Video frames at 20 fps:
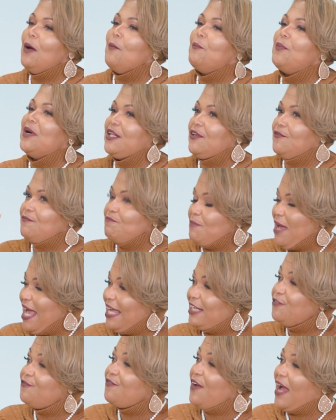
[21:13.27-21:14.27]
But if
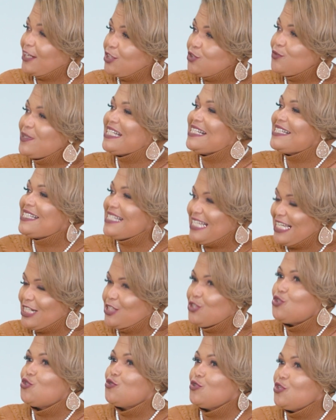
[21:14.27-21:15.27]
manufacturing is the
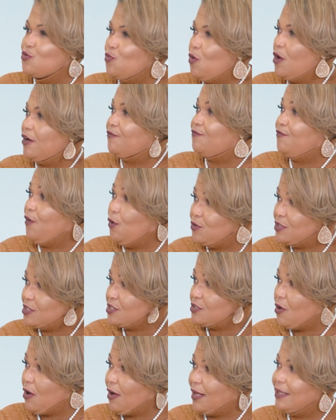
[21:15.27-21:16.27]
industry you want to
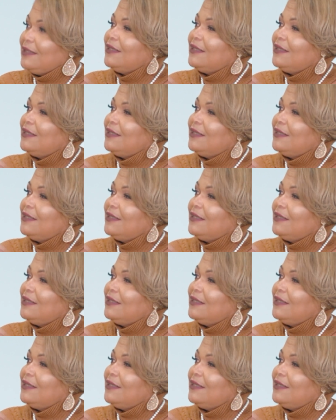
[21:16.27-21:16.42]
focus on,